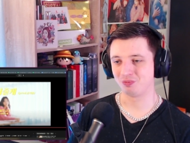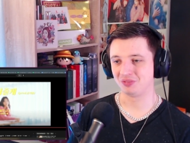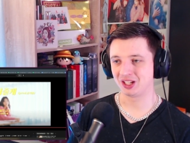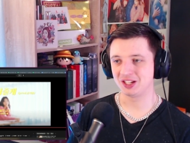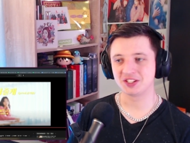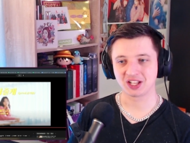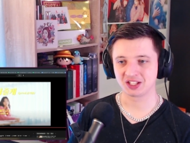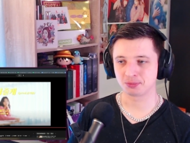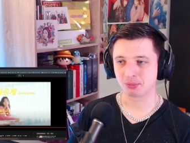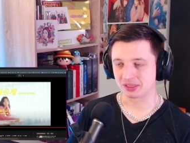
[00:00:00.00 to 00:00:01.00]
at least I
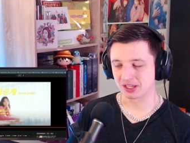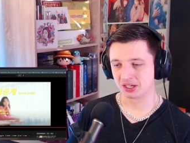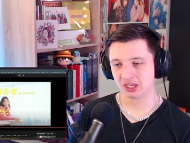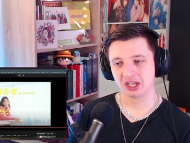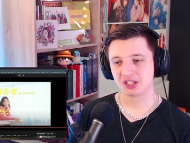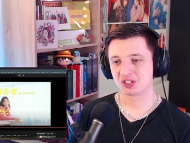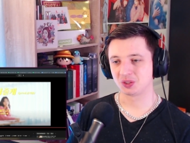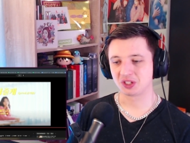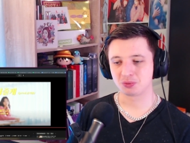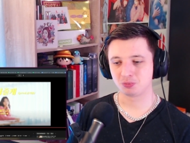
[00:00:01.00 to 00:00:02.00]
expect that, so
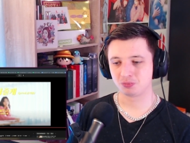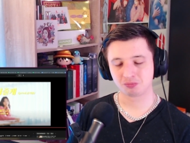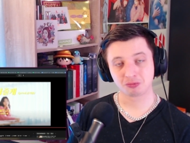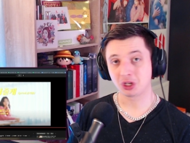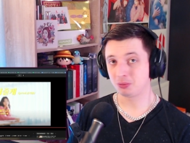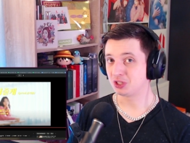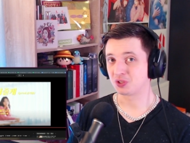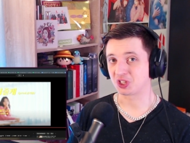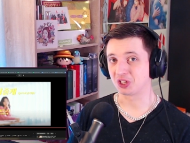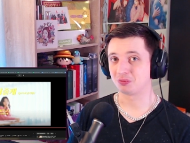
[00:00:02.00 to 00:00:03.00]
that's going to be
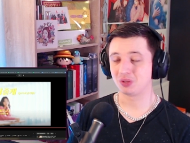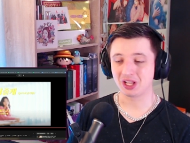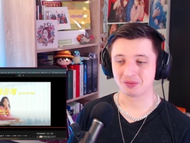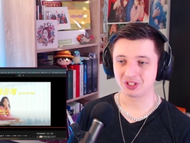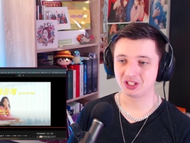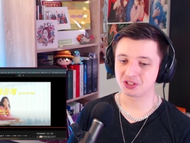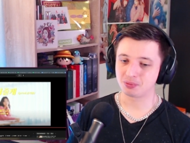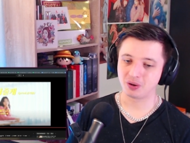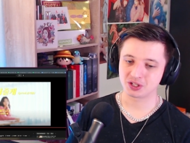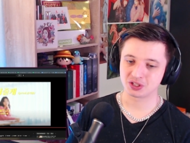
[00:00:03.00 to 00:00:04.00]
interesting. But yeah, that is my
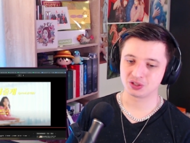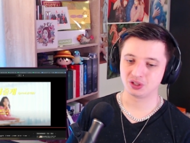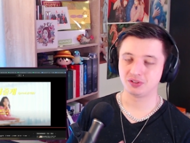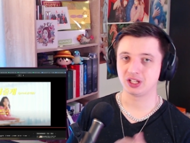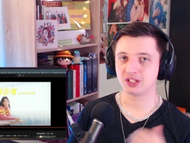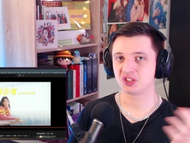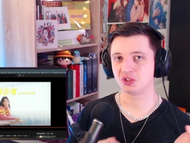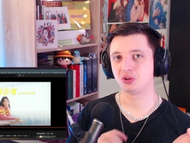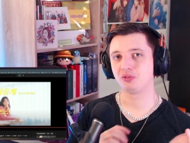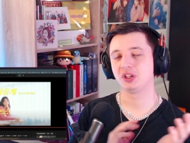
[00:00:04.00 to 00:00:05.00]
reaction to Olivia Hye's
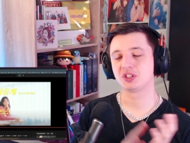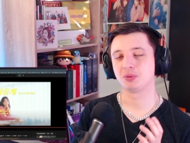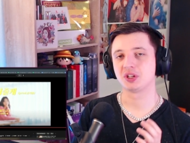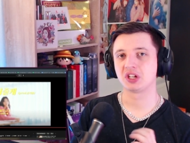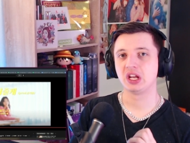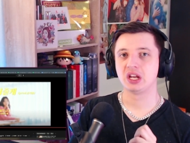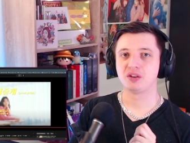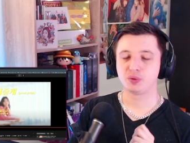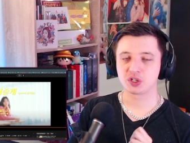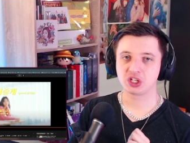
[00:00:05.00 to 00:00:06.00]
solo. Thank you so much
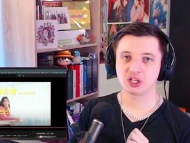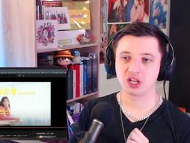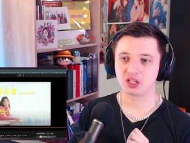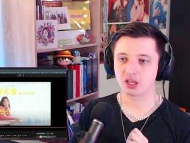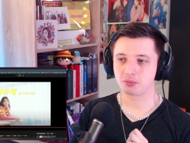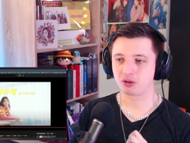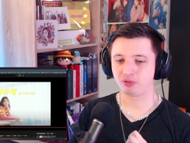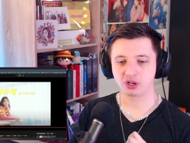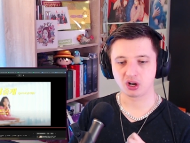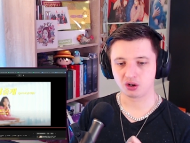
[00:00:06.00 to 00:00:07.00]
for watching, and I'm going to
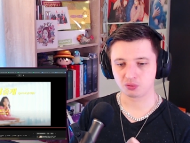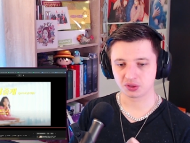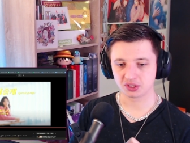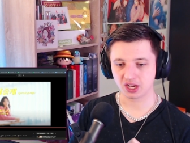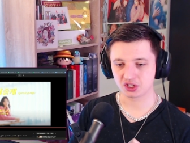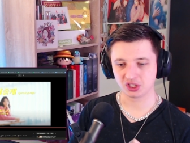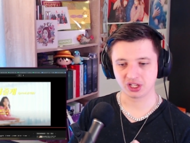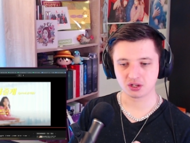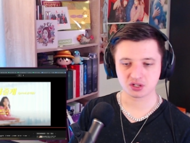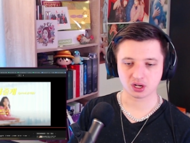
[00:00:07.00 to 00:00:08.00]
figure out what the actual
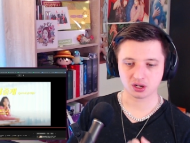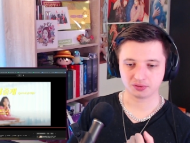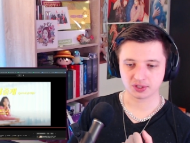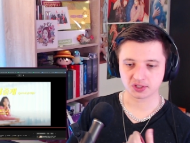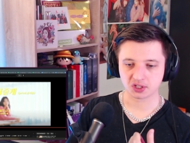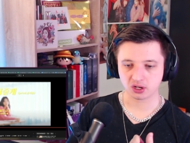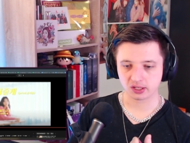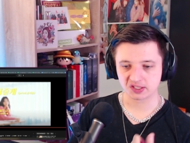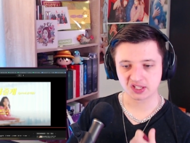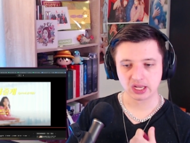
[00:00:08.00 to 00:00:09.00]
English title of the song
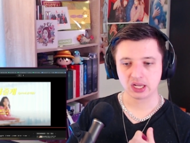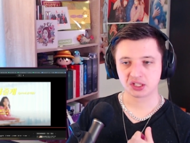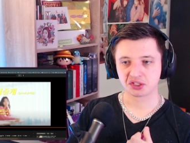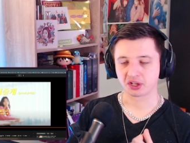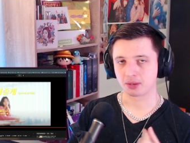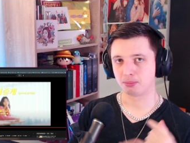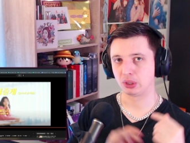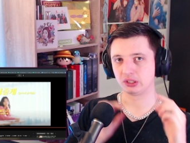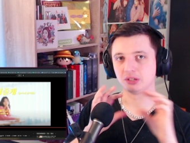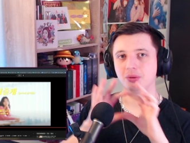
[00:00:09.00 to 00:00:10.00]
is, so I can put
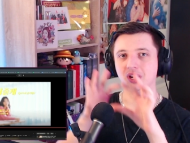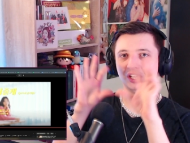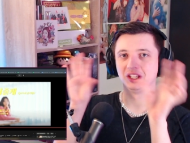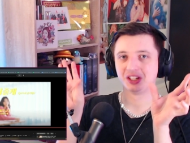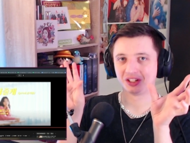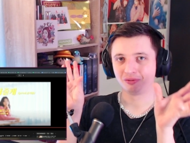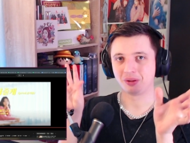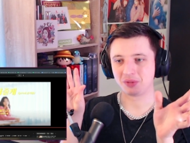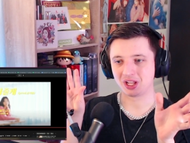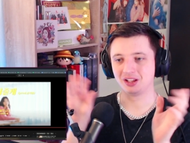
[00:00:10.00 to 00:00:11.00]
it in my
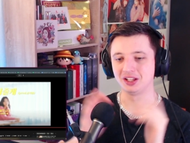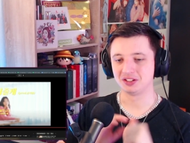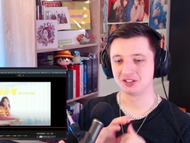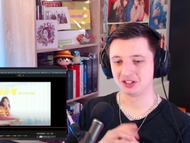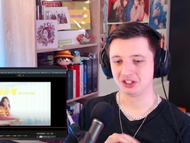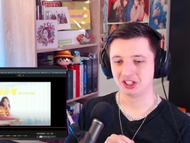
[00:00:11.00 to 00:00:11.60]
thumbnail and you